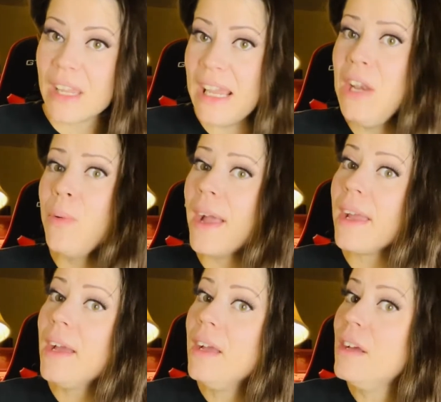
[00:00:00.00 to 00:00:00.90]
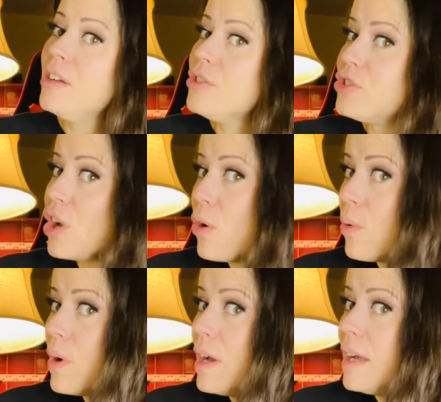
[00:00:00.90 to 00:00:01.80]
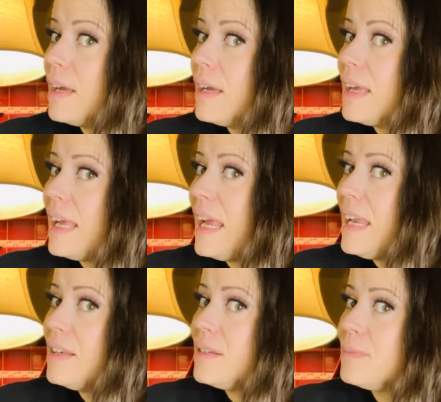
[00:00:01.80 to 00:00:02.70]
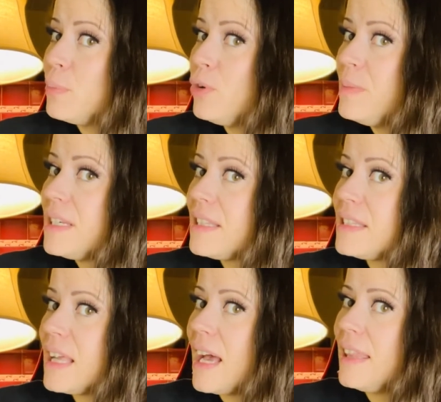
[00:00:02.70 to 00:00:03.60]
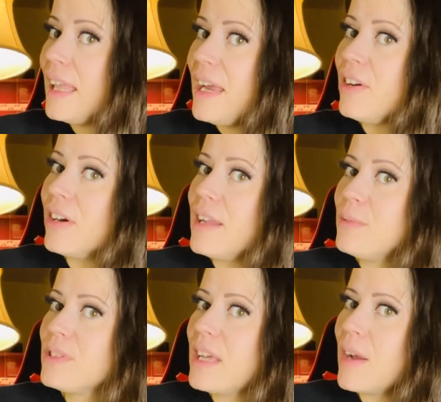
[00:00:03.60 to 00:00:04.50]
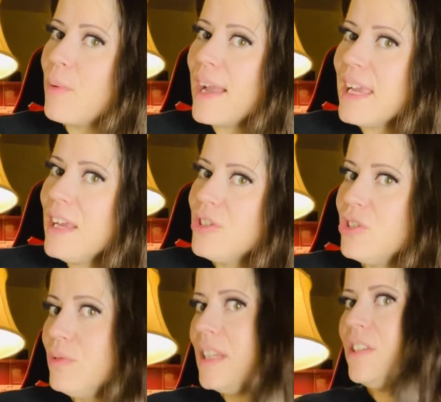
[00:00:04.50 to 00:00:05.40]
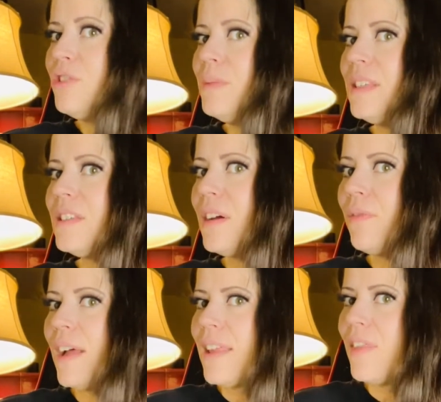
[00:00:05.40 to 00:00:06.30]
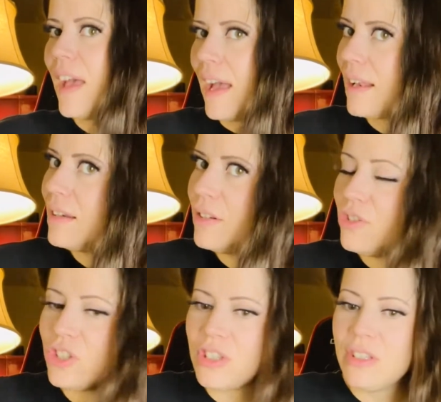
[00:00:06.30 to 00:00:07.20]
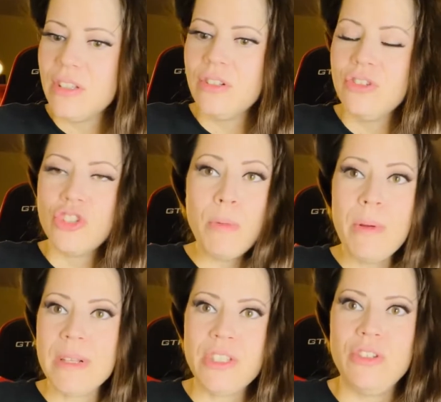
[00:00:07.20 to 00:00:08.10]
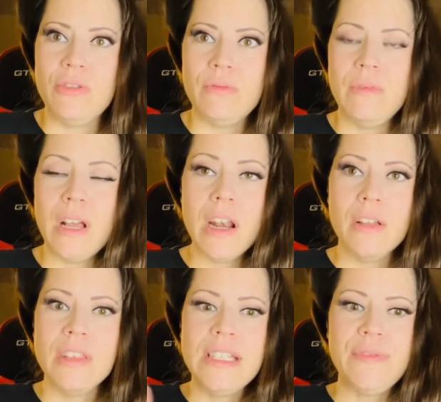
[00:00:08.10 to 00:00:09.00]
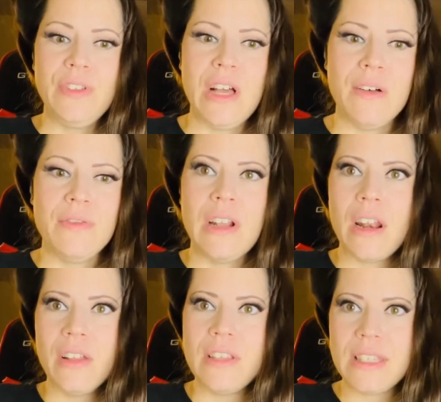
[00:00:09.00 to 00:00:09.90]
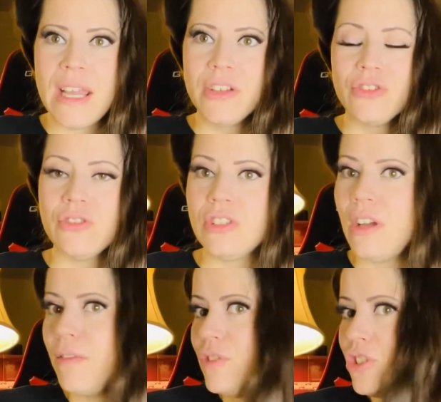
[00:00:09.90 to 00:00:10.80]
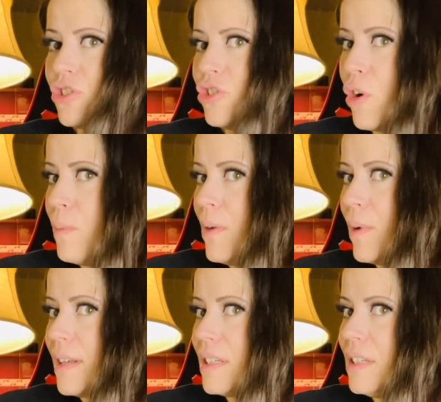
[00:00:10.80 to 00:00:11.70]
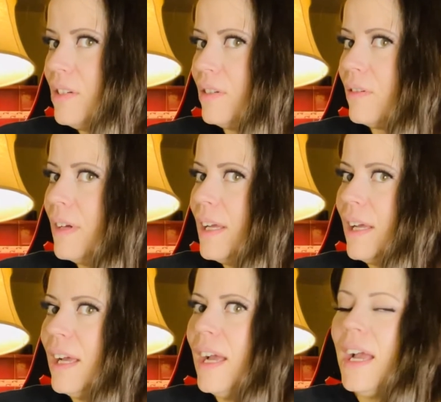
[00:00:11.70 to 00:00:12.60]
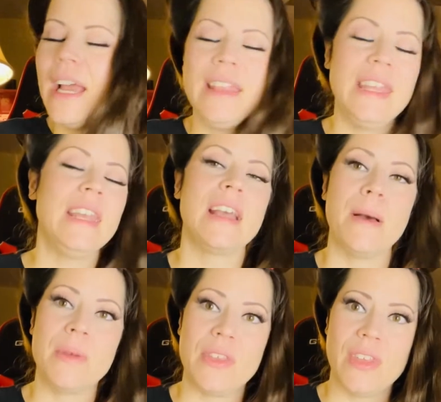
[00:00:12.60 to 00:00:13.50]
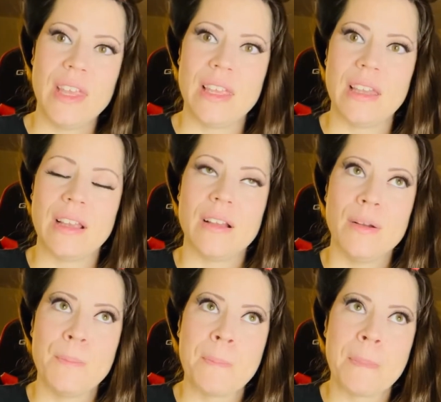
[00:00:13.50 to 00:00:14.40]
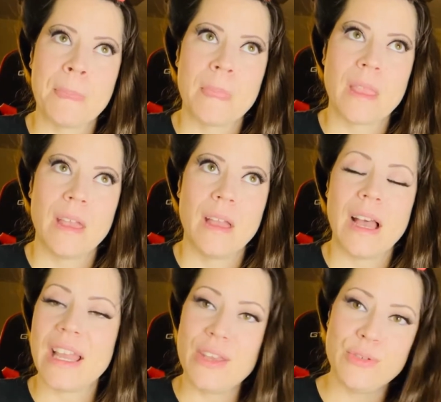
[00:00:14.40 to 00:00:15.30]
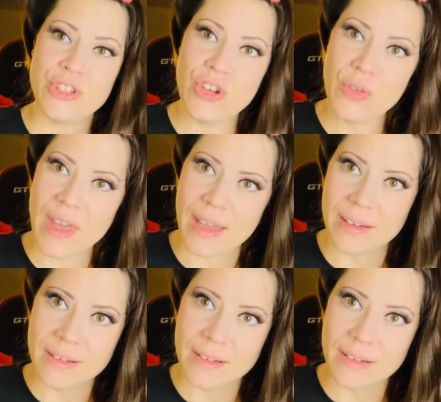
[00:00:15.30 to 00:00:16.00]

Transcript: Anyway, so he pulled me to the side later and he was like, why can't you teach me stuff like that? Just show me what to do. Not all this fluff, not all this extra stuff. Just show me what to do. And then it got me thinking, I used to do that.